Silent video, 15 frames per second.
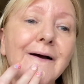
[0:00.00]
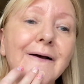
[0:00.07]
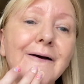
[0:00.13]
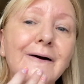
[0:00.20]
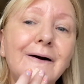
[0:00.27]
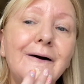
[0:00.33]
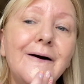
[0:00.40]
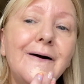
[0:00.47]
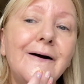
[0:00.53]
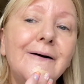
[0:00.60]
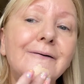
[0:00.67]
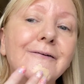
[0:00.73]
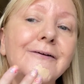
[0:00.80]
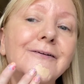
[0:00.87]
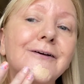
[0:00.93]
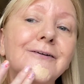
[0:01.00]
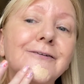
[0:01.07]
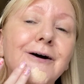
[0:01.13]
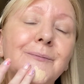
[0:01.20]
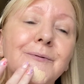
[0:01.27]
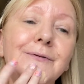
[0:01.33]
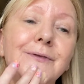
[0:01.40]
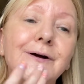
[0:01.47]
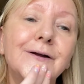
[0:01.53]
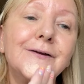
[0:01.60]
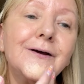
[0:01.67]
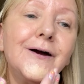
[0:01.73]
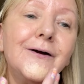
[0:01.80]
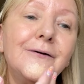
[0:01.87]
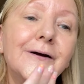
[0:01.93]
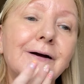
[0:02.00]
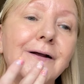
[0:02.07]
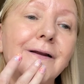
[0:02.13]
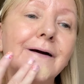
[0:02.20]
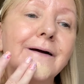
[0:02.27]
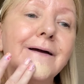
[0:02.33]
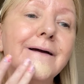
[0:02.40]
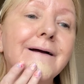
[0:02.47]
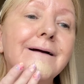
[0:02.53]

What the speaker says: I'm just dabbing that directly.